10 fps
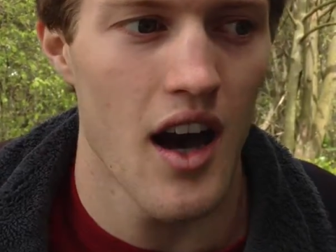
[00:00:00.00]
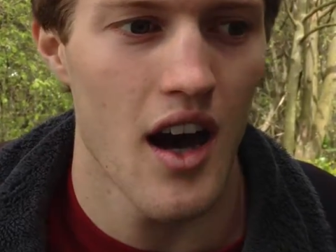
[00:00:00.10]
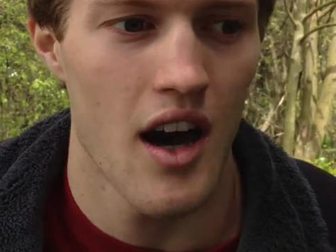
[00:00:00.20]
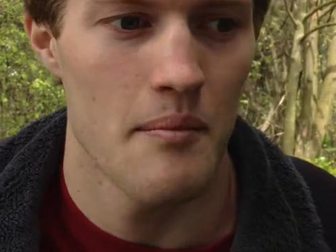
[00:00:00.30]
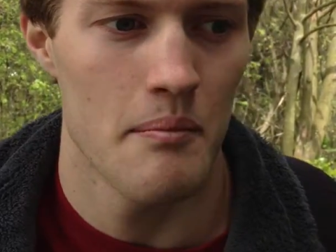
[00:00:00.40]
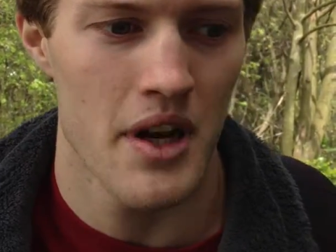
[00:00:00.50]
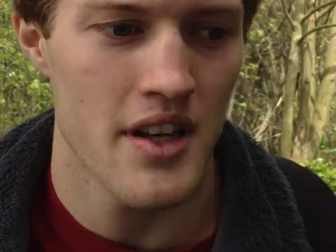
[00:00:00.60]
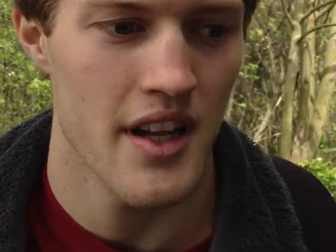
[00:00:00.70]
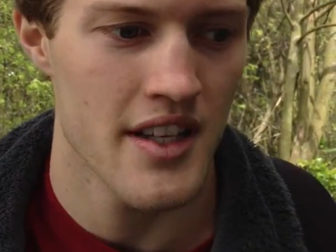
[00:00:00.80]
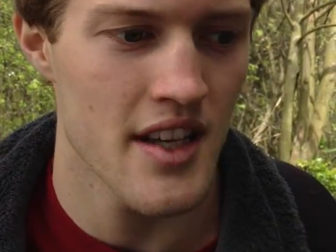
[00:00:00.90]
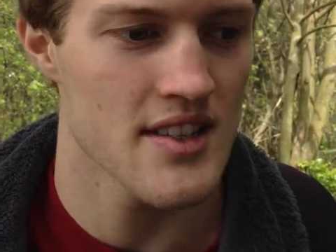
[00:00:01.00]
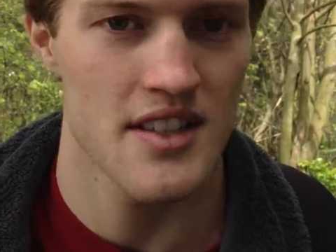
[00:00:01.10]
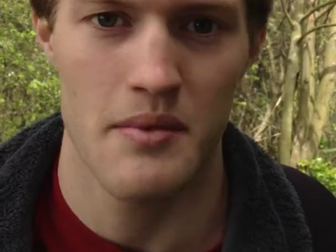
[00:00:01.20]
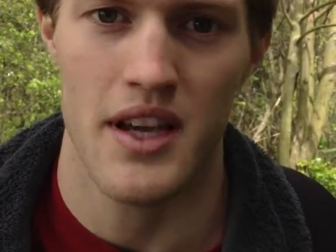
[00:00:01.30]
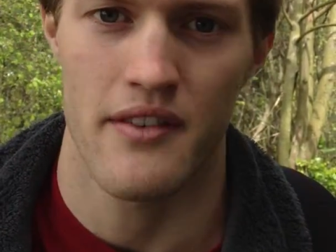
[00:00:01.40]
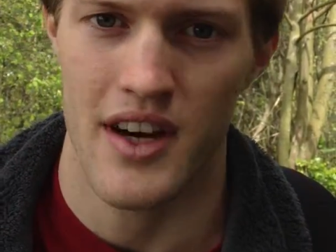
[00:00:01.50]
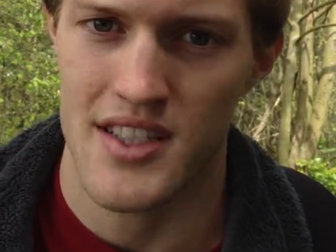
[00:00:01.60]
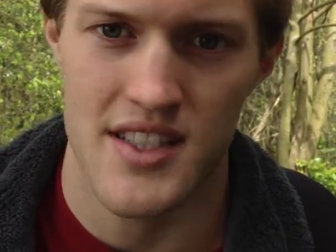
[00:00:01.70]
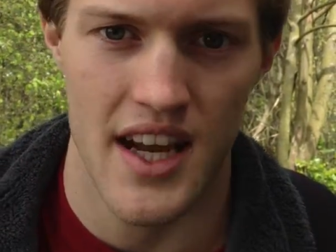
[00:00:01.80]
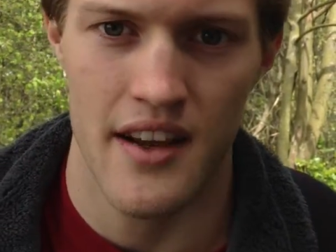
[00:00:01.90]
Um, but it, it does seem like a
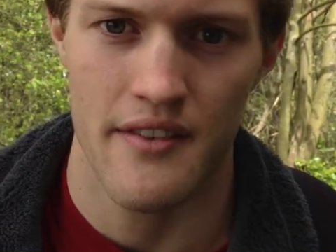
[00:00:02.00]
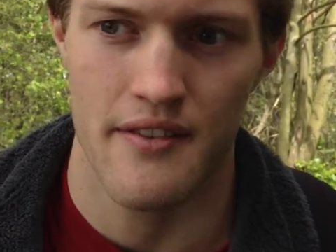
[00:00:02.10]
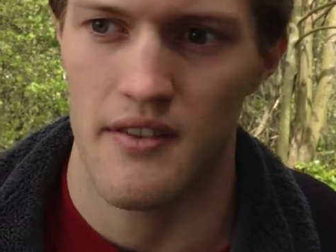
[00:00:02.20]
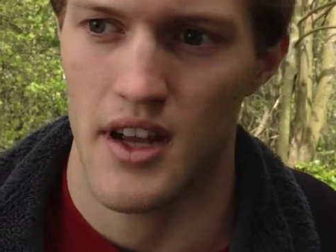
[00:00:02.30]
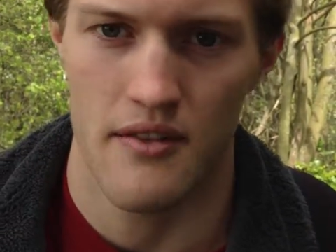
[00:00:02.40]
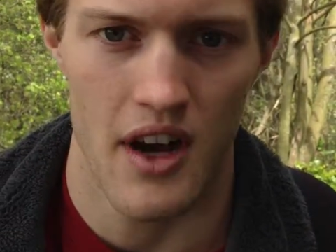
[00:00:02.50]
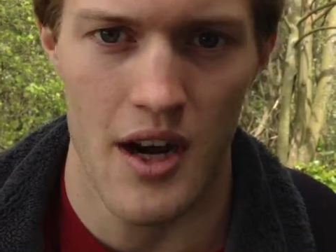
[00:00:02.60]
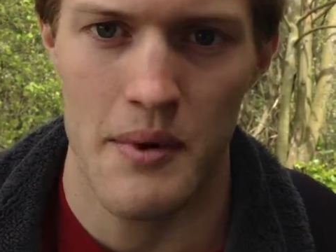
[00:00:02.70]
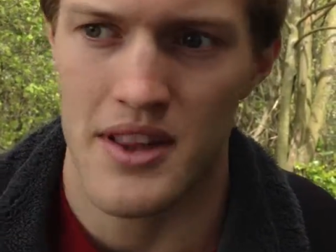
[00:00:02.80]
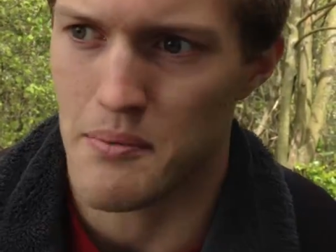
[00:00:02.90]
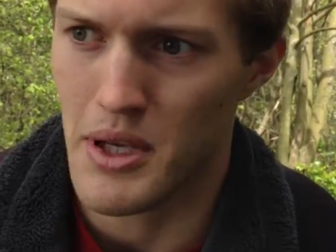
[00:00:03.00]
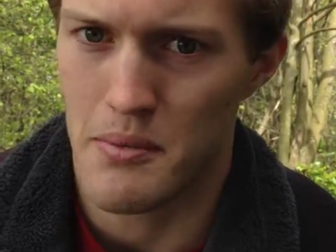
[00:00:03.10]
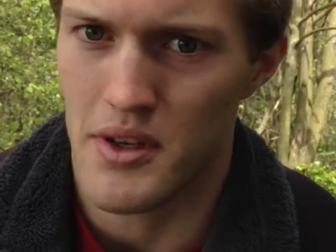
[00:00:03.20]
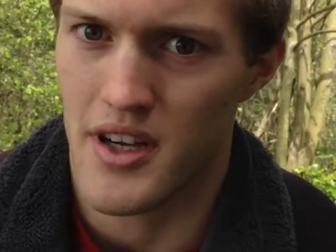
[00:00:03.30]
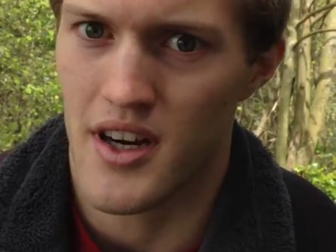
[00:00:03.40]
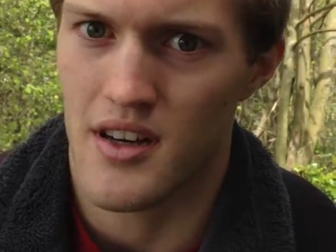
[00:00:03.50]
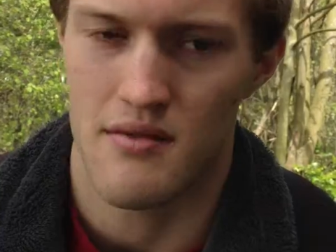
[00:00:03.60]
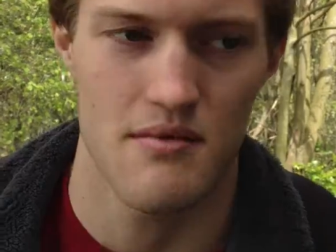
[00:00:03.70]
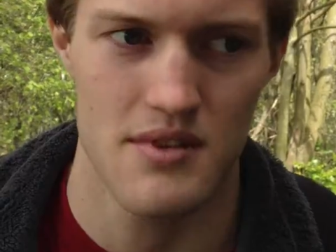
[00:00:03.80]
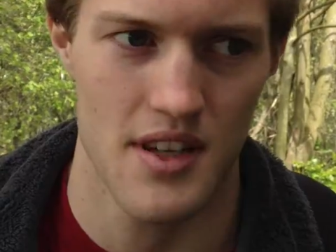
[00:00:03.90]
very safe environment. The people
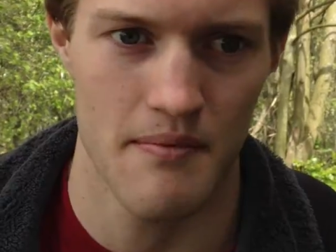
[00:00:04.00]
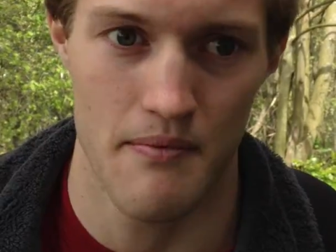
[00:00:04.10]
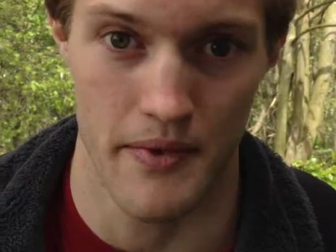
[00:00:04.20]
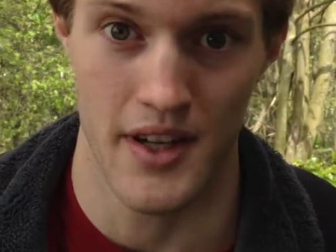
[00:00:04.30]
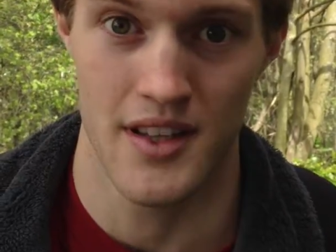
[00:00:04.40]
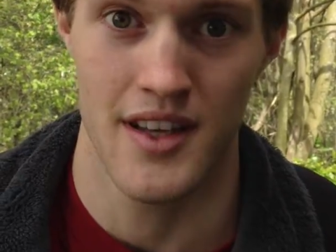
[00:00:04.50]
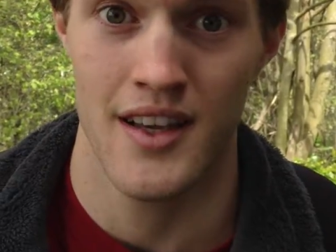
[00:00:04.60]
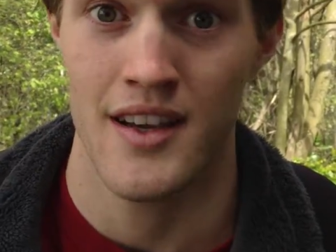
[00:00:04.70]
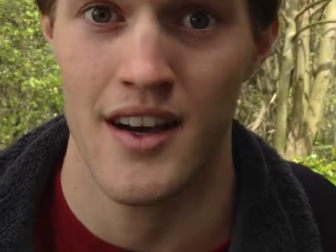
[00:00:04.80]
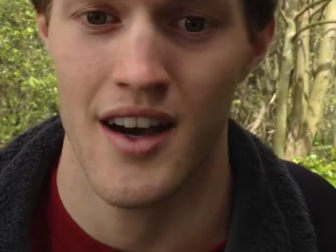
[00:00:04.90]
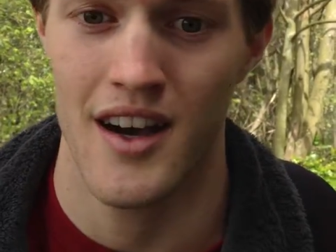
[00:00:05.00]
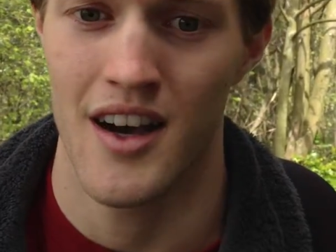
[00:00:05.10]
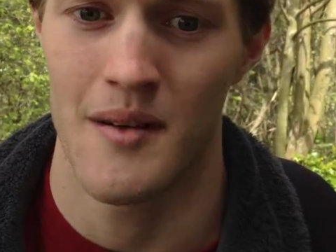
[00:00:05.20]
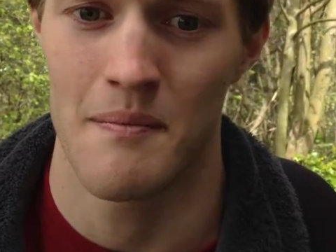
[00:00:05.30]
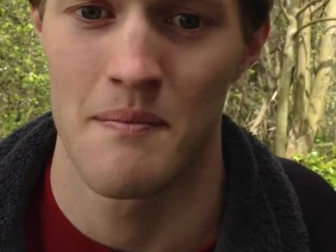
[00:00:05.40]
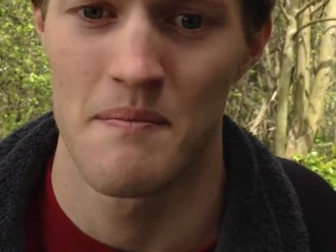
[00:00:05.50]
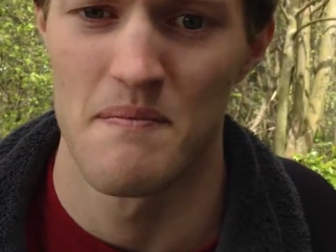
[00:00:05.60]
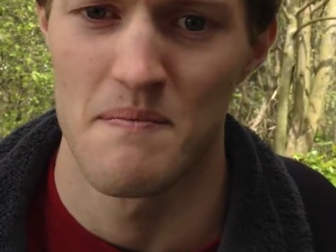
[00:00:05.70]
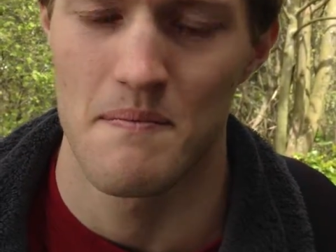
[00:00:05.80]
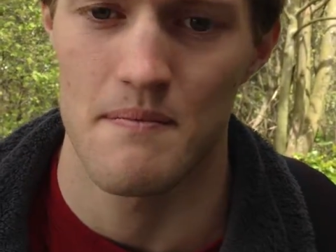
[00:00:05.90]
here seem friendly. Um,
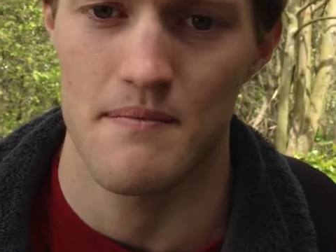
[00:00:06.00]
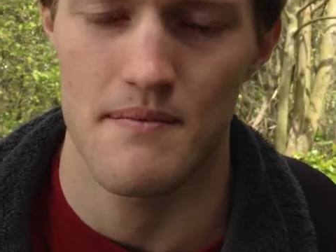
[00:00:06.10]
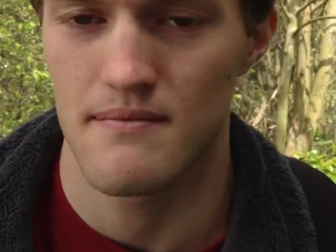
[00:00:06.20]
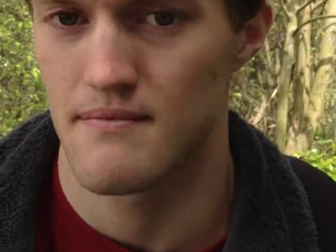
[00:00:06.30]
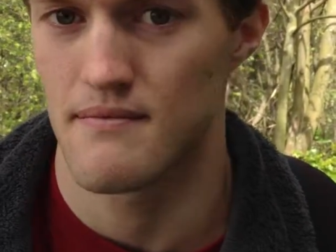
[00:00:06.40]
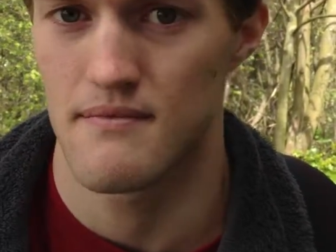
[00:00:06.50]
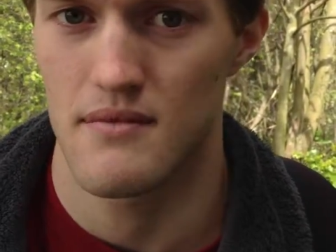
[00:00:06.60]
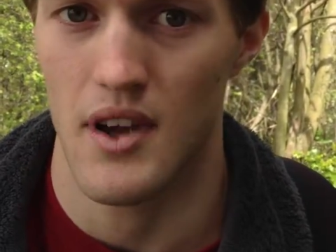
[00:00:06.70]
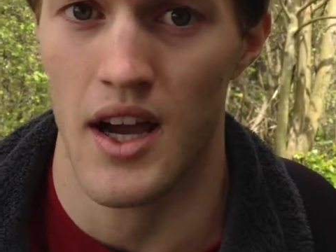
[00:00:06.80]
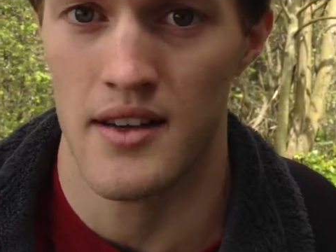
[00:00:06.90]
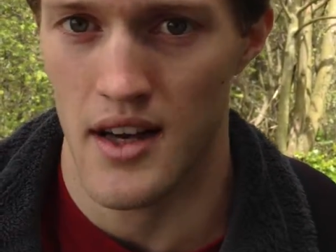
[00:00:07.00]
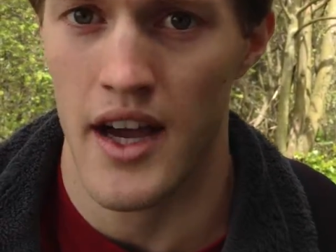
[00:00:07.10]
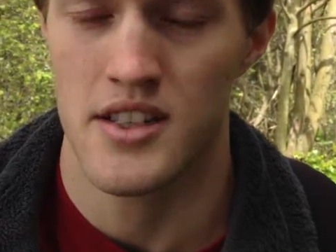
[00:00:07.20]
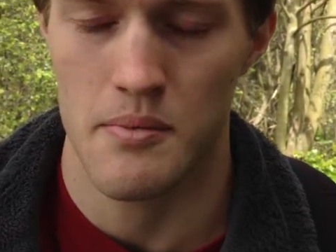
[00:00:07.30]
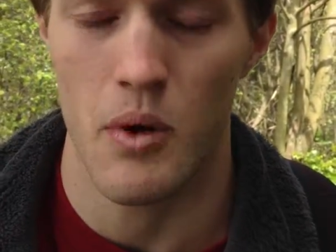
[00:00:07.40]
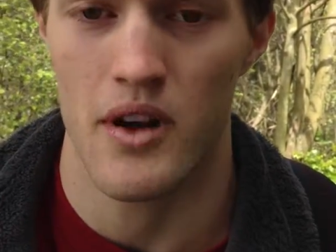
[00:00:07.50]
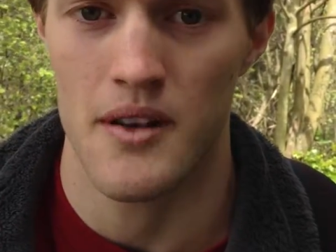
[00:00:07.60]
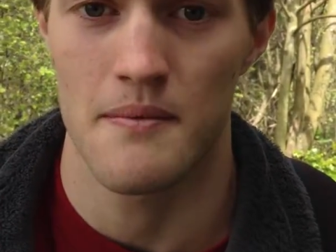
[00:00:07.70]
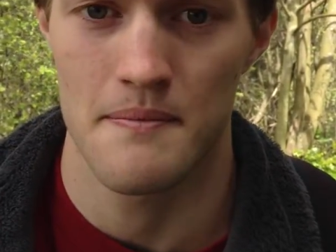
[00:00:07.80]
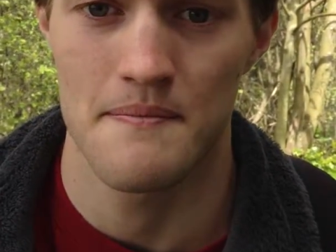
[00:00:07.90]
I'd, I'd support
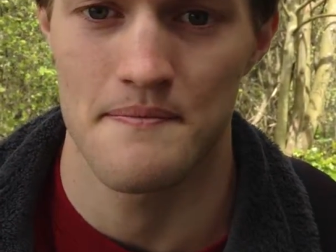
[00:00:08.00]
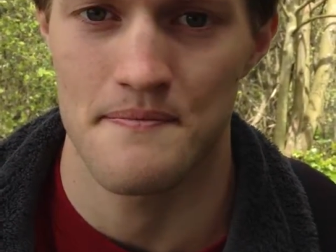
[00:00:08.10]
it.